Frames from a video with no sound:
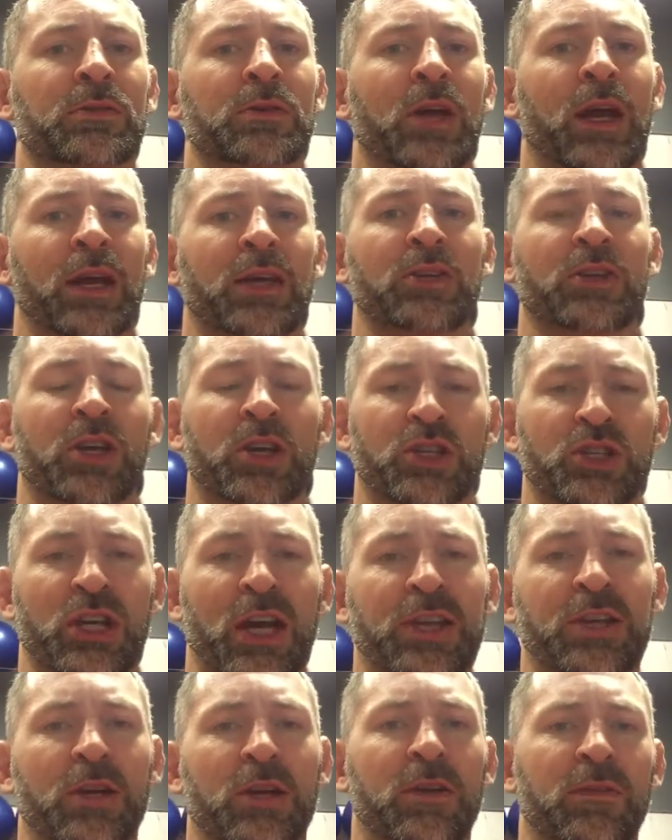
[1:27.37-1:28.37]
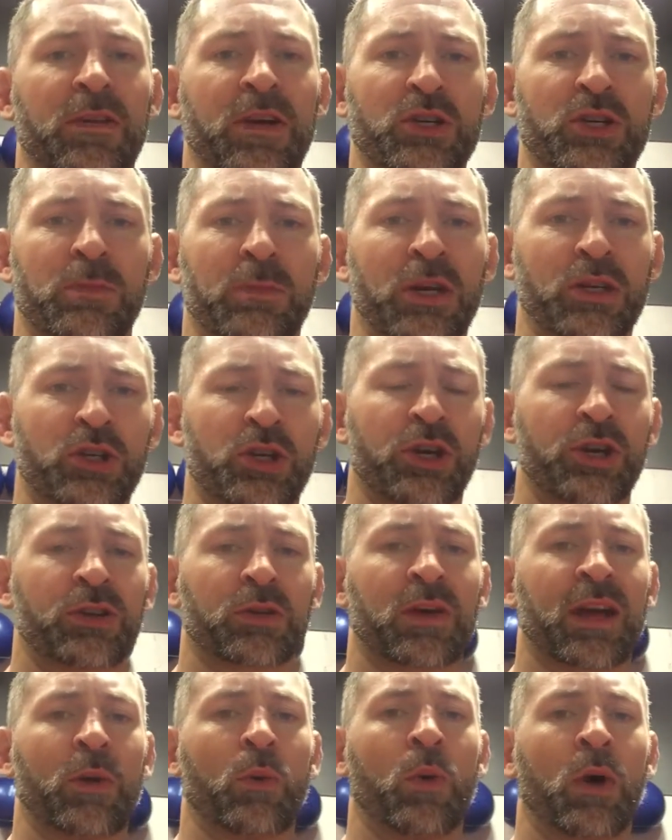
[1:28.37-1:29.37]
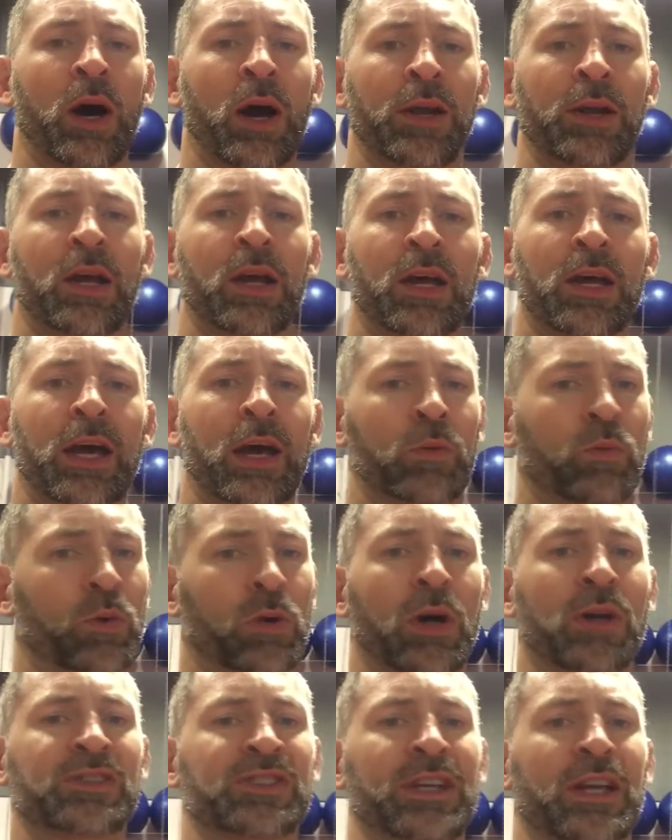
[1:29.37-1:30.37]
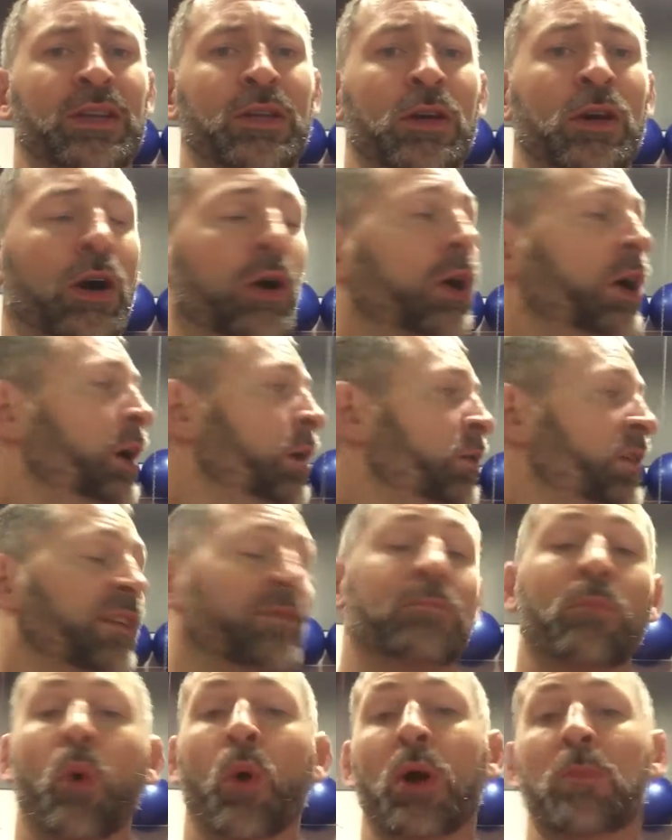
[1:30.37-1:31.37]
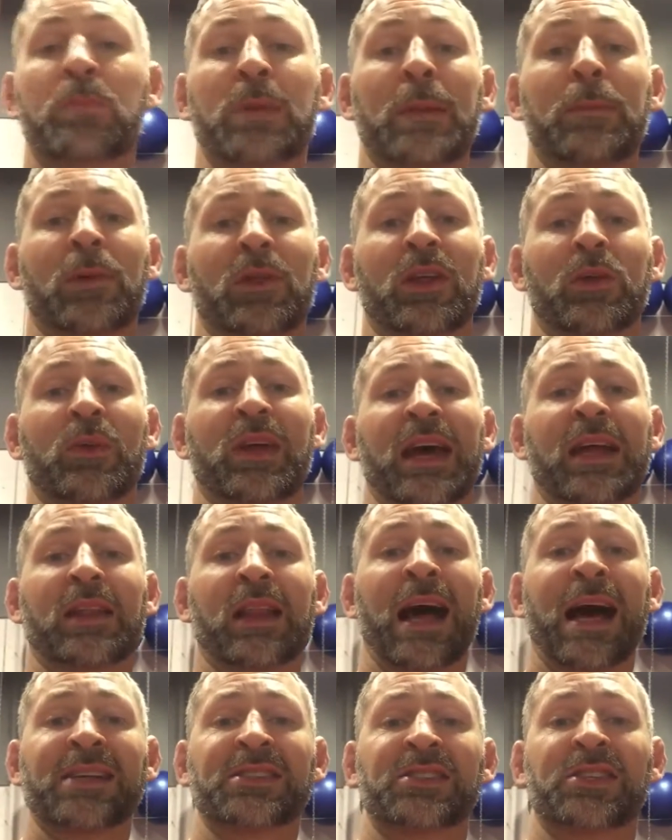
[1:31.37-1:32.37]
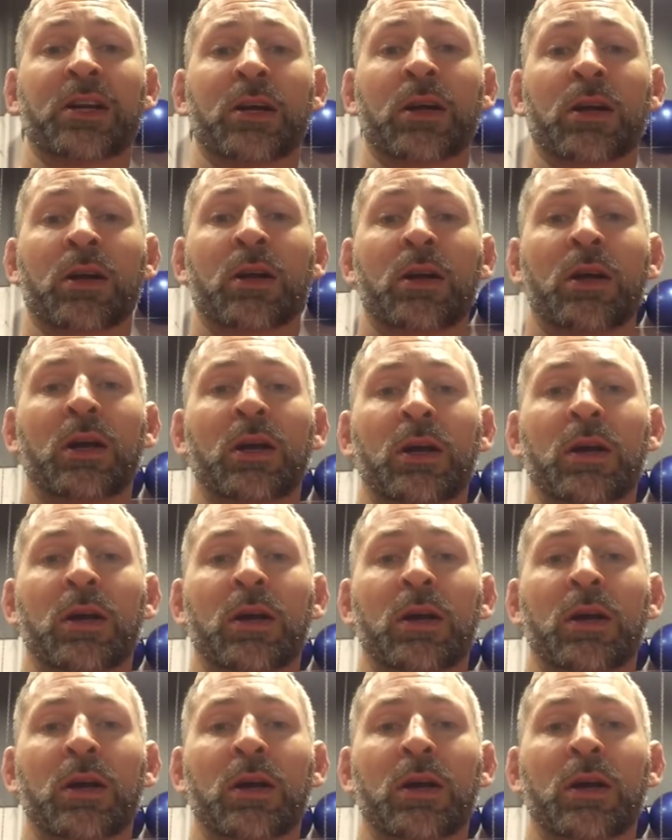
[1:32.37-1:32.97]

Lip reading: Okay, and you can check your division, make sure you're in the right one, and we're all set to go. We have more people than we had last year.